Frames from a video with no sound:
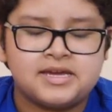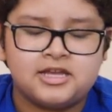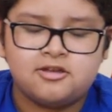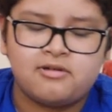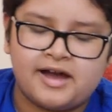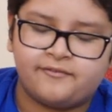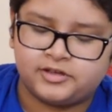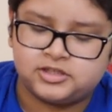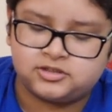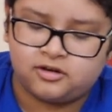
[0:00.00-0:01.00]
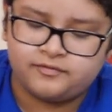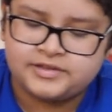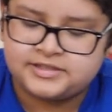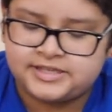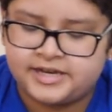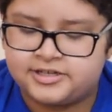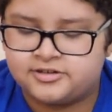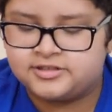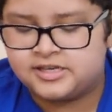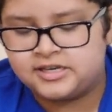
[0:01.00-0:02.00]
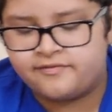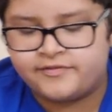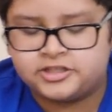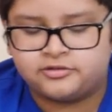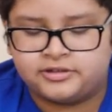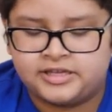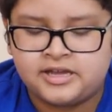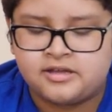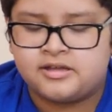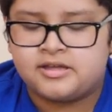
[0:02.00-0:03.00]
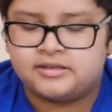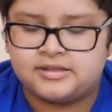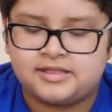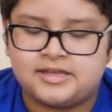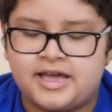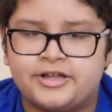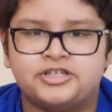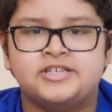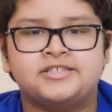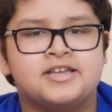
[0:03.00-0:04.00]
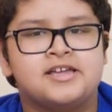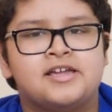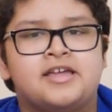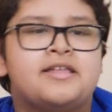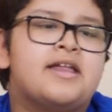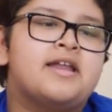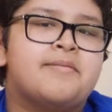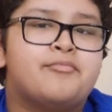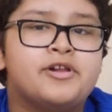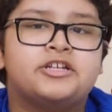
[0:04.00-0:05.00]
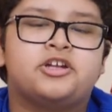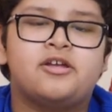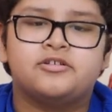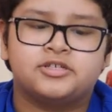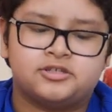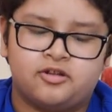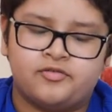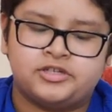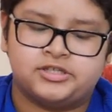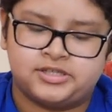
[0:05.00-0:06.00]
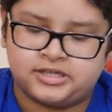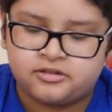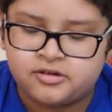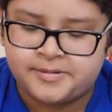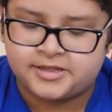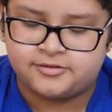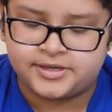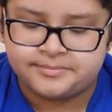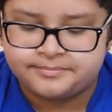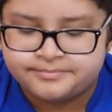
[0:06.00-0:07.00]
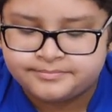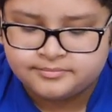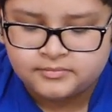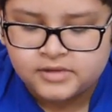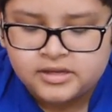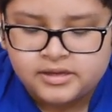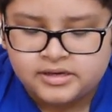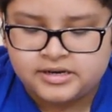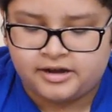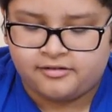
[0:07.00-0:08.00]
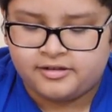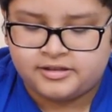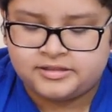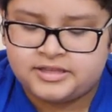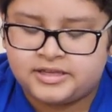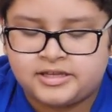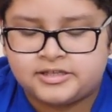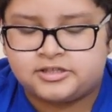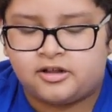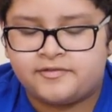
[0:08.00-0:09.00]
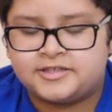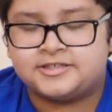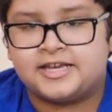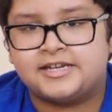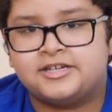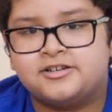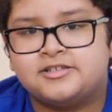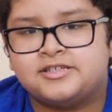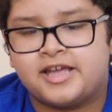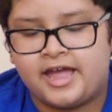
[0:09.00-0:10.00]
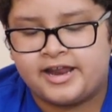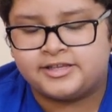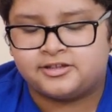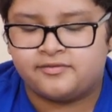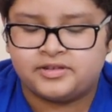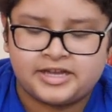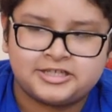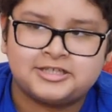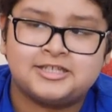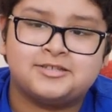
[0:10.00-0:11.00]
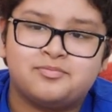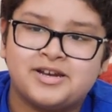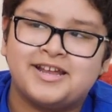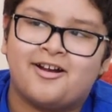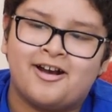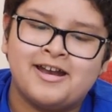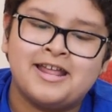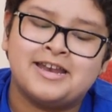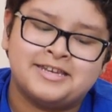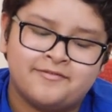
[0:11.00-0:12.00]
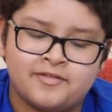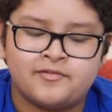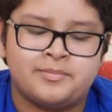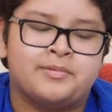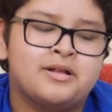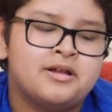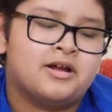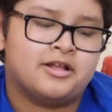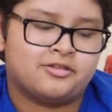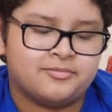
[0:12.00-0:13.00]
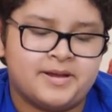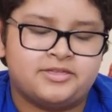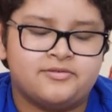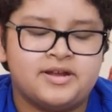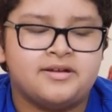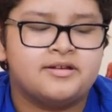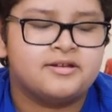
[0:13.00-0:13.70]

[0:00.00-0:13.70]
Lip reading: you have to solve the centers individually, then the edges, and then I'm pretty sure you can just solve it just like a 3x3. Now, solving centers and solving the edges is pretty hard and different from a 3x3,